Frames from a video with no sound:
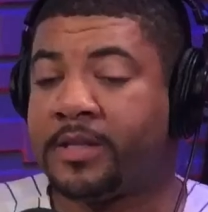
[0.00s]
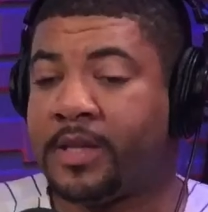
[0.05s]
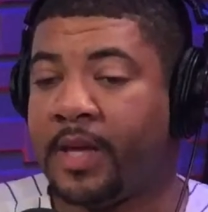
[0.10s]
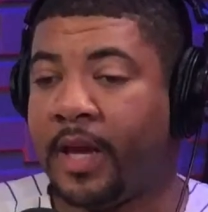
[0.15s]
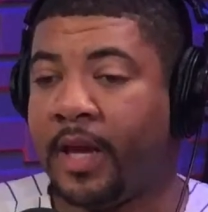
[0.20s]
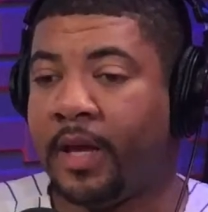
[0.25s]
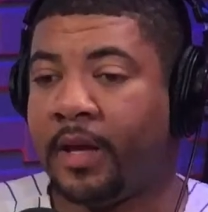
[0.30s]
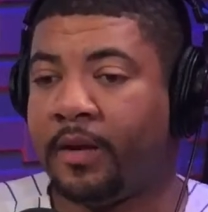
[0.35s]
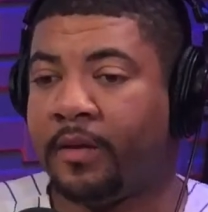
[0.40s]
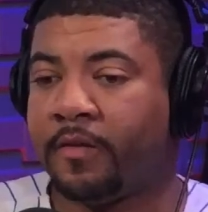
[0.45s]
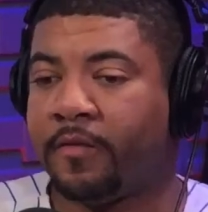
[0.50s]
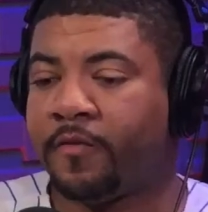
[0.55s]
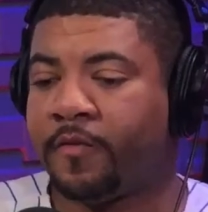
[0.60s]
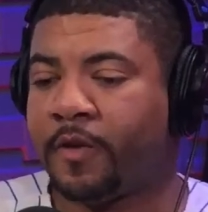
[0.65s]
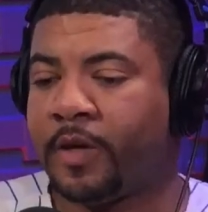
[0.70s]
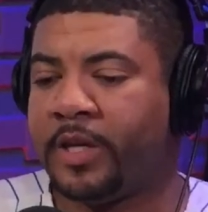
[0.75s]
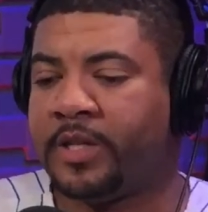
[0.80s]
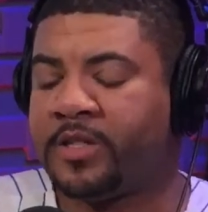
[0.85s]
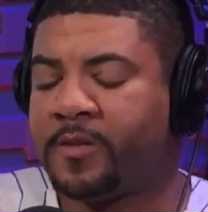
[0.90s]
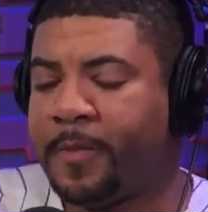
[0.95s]
thing,
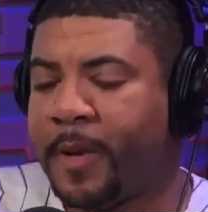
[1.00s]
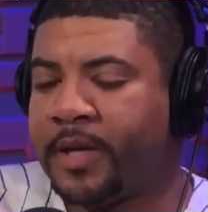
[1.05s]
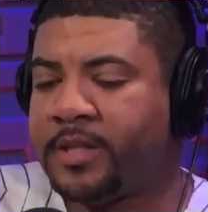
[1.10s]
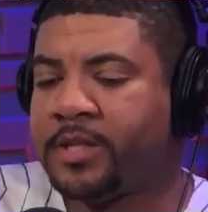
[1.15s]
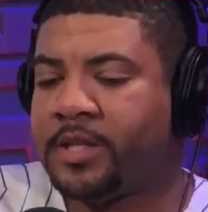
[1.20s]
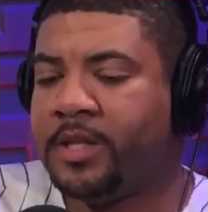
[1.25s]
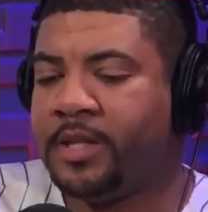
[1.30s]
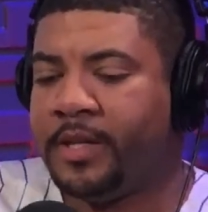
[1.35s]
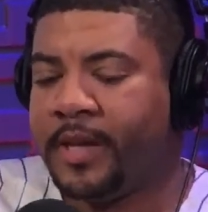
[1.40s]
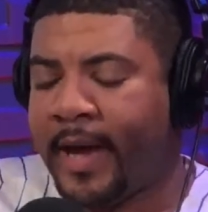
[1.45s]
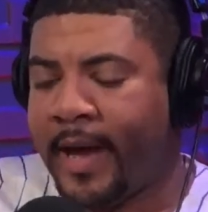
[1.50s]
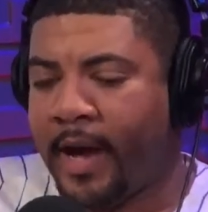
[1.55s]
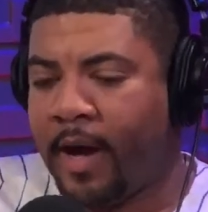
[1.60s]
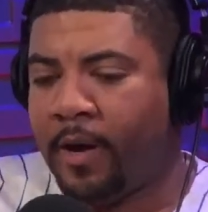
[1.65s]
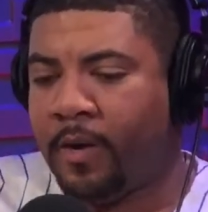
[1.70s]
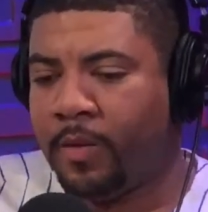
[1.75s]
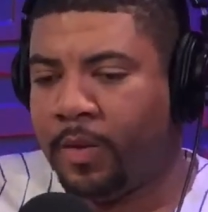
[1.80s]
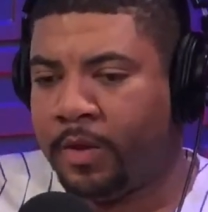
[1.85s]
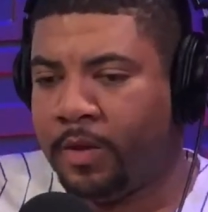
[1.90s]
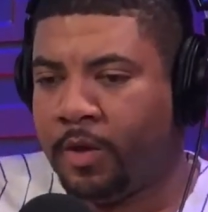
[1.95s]
especially
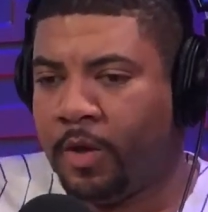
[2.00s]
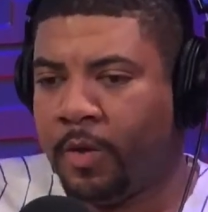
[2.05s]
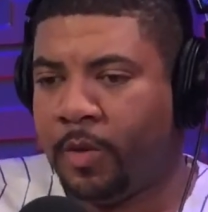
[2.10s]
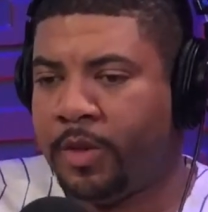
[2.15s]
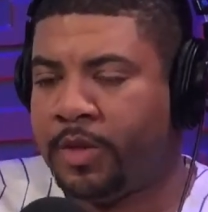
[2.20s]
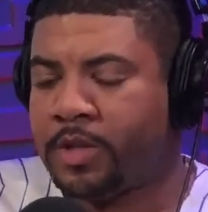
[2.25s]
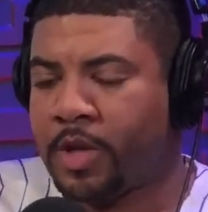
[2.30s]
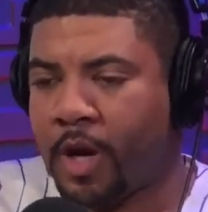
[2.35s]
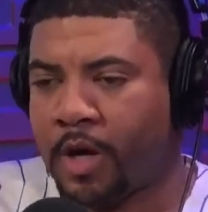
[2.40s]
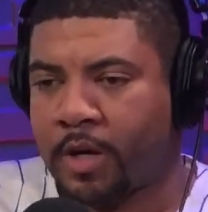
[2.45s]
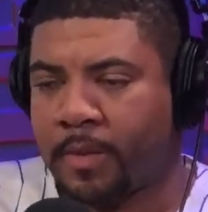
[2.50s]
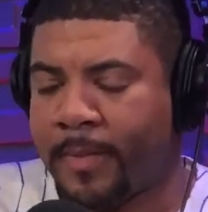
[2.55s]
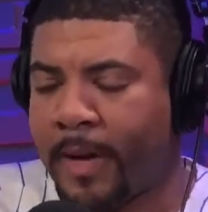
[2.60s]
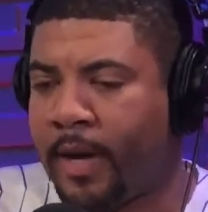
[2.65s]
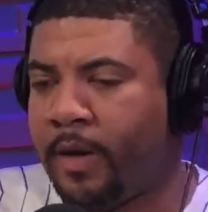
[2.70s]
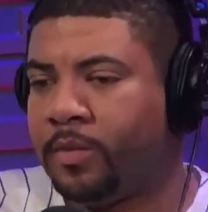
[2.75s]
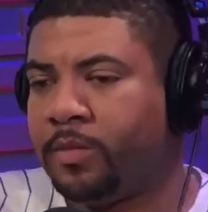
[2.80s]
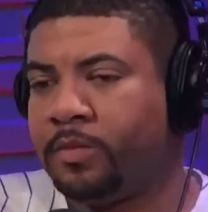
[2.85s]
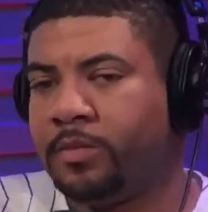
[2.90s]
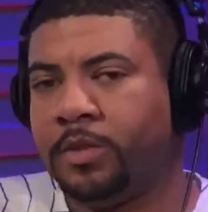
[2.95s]
now, we talk
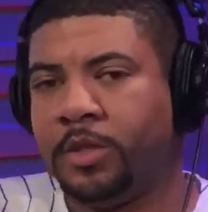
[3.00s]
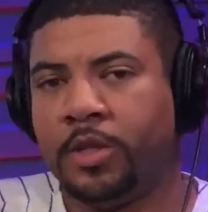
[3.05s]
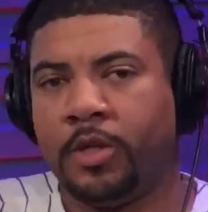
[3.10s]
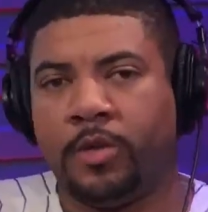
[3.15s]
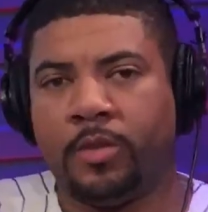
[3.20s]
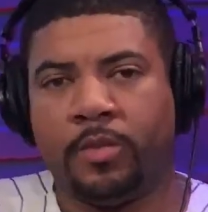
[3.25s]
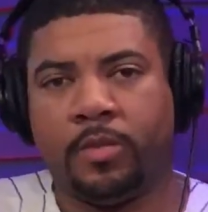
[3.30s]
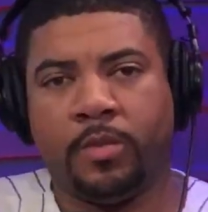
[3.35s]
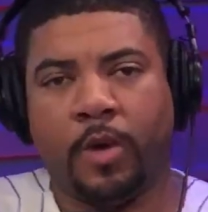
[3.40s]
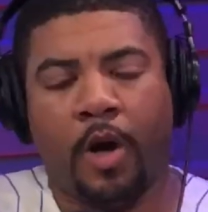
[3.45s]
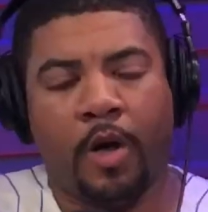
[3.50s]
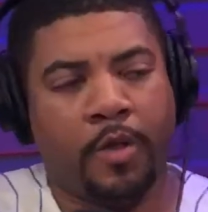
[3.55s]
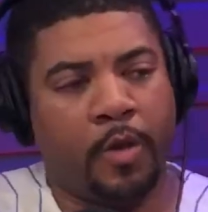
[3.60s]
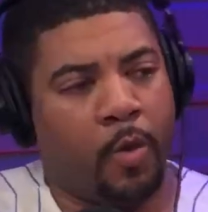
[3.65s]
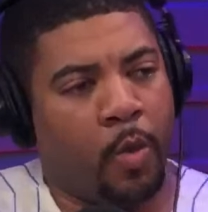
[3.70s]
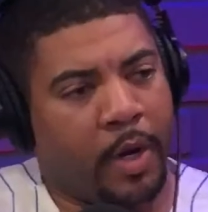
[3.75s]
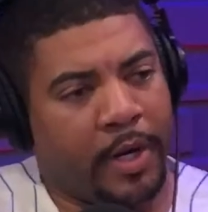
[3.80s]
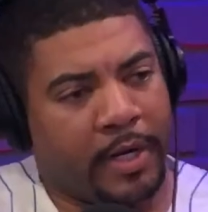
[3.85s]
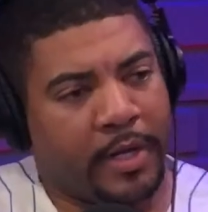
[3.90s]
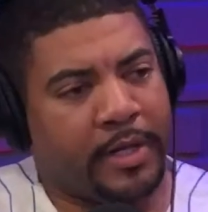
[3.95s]
about, all the
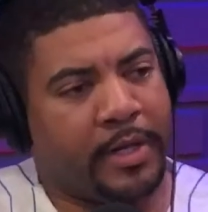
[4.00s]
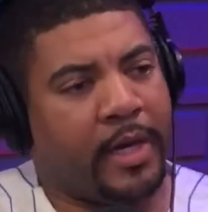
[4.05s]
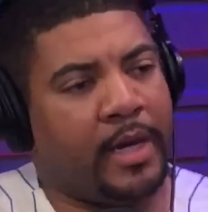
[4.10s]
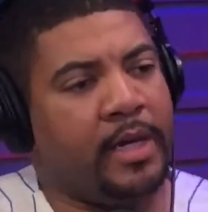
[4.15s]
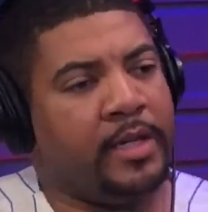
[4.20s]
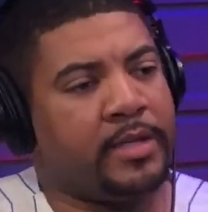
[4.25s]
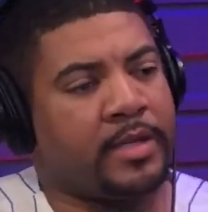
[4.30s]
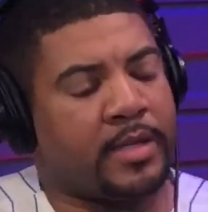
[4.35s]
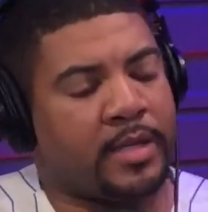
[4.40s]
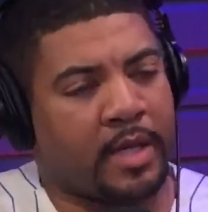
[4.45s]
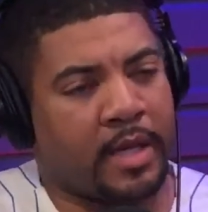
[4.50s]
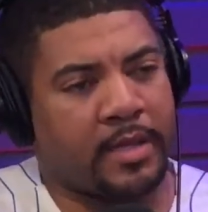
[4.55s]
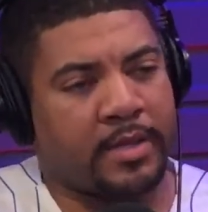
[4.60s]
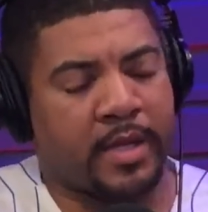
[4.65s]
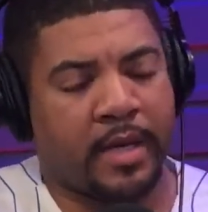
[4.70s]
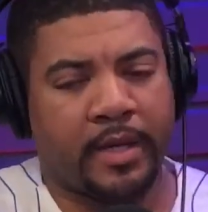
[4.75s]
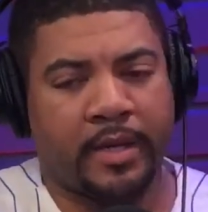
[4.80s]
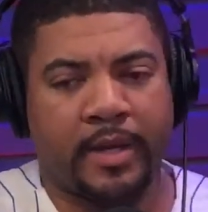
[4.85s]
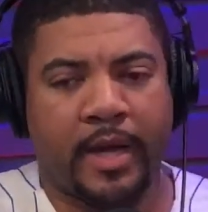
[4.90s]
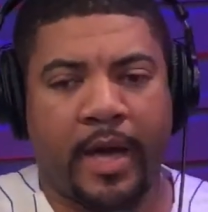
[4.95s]
one and dones and things
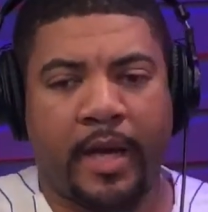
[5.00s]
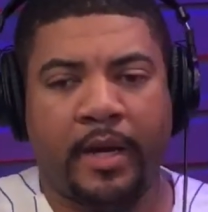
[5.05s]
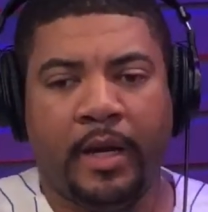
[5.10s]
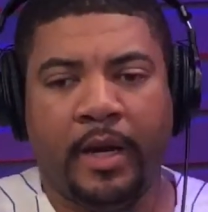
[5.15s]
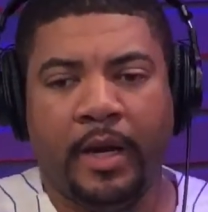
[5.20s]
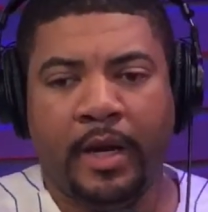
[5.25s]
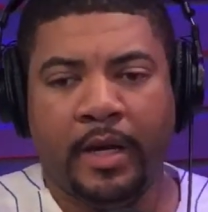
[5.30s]
like that.